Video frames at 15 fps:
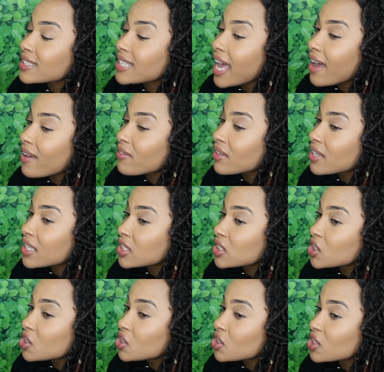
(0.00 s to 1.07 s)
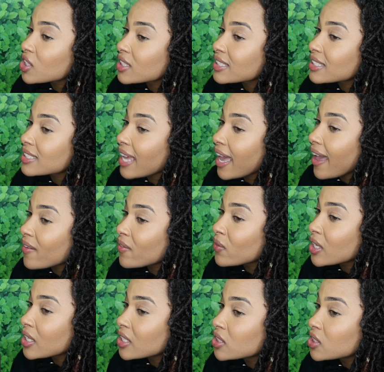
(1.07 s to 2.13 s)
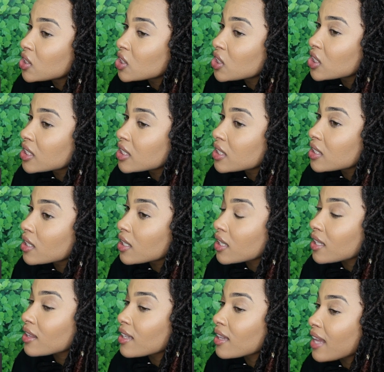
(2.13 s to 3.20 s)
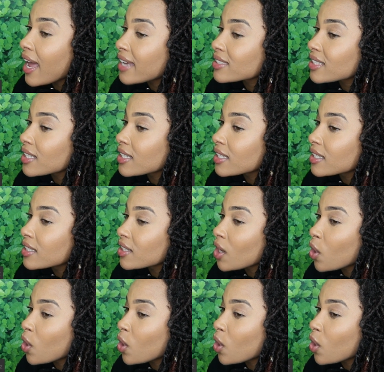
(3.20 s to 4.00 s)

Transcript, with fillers: Savage. Savage. Look at the last hit.